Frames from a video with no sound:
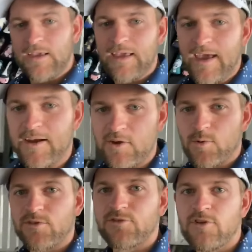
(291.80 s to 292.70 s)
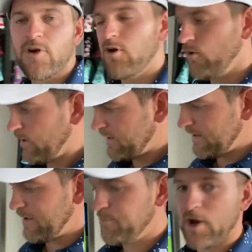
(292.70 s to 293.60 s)
Okay, Henry wants to know
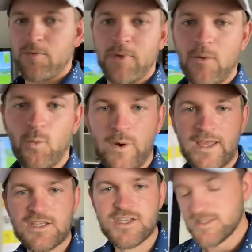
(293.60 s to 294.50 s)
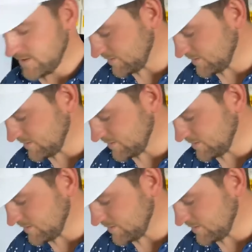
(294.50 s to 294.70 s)
uh, about my wedges,